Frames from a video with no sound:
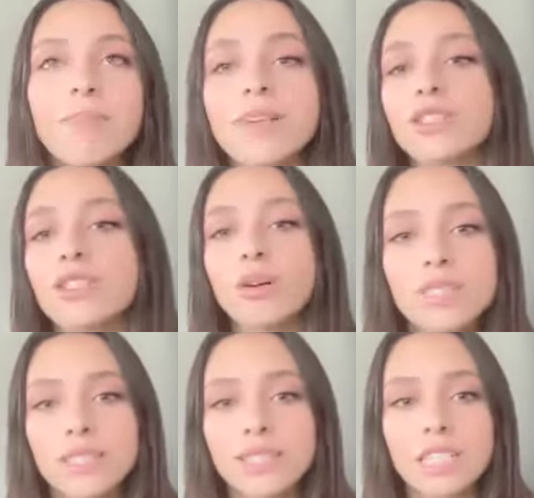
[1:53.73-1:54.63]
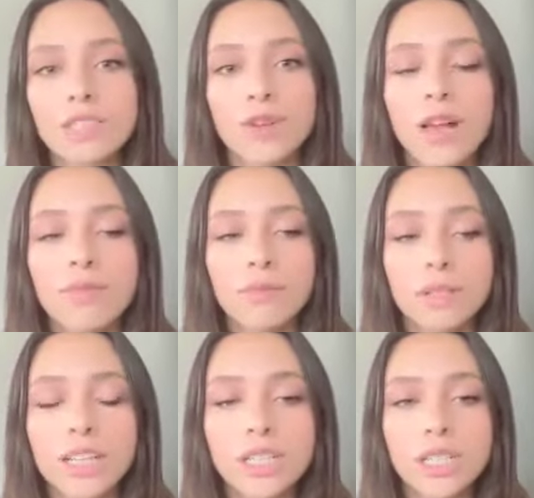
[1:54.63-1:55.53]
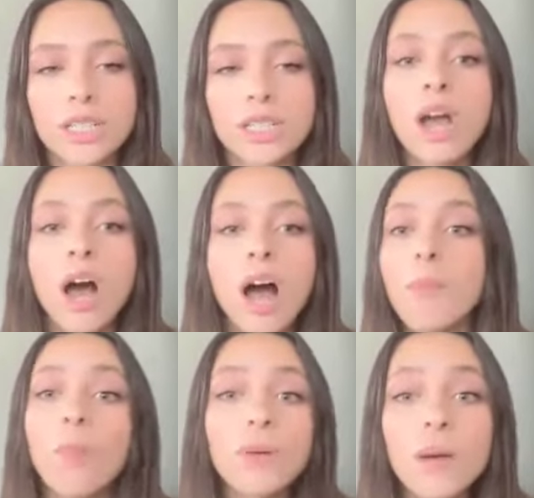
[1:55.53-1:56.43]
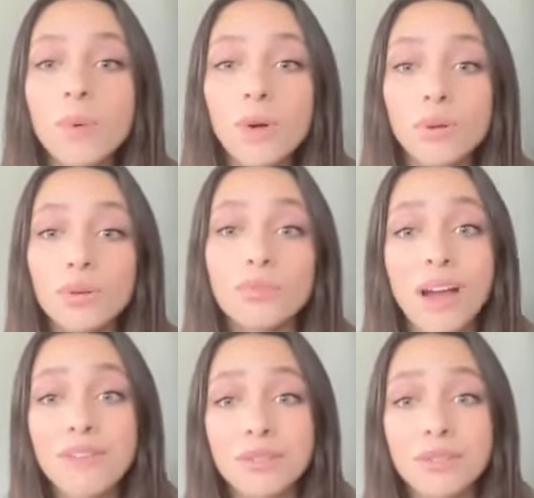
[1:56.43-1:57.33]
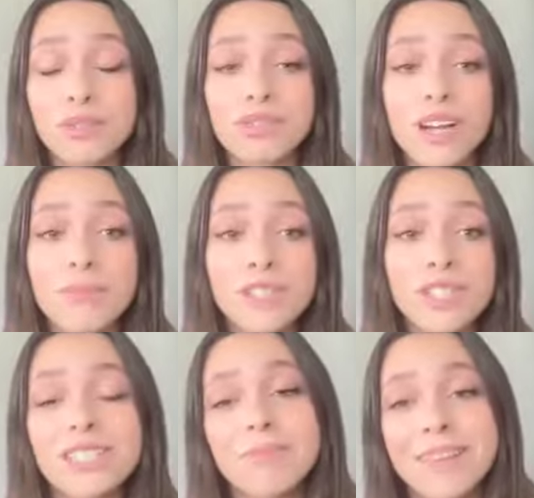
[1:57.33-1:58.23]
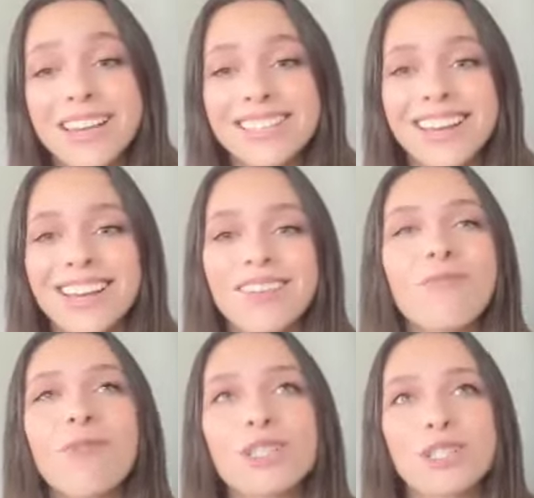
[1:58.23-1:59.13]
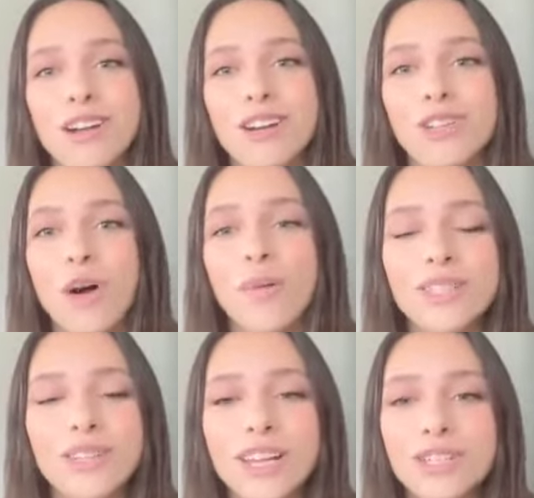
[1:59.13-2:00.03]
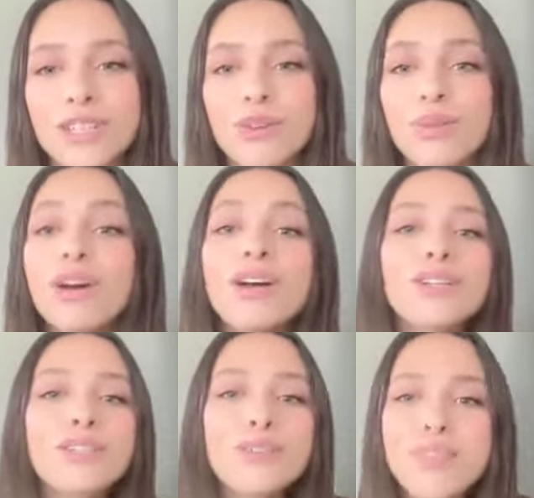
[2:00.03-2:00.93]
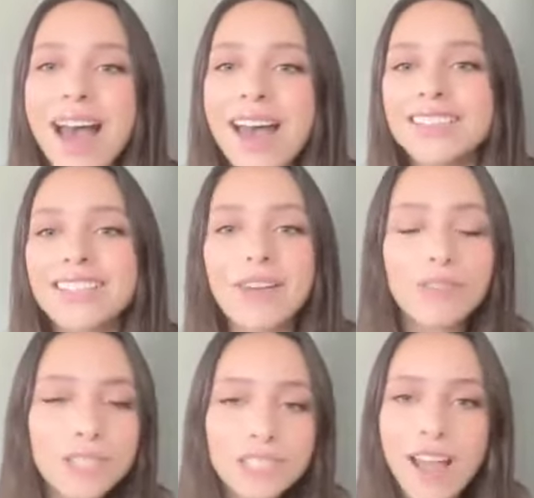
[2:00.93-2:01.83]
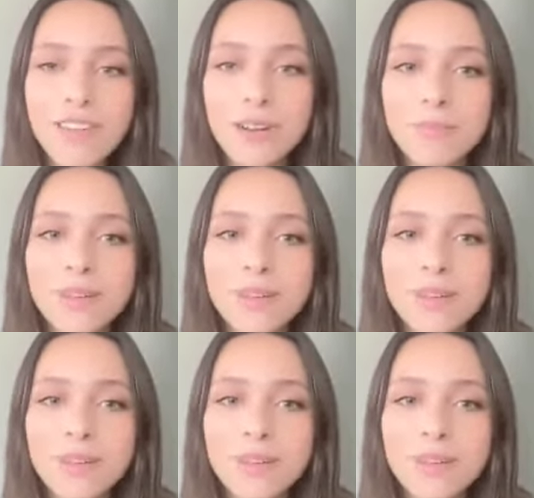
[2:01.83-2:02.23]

can be so successful and really just um, open up a whole new revenue stream, which is amazing. And of course, creators are always looking to do that and diversify their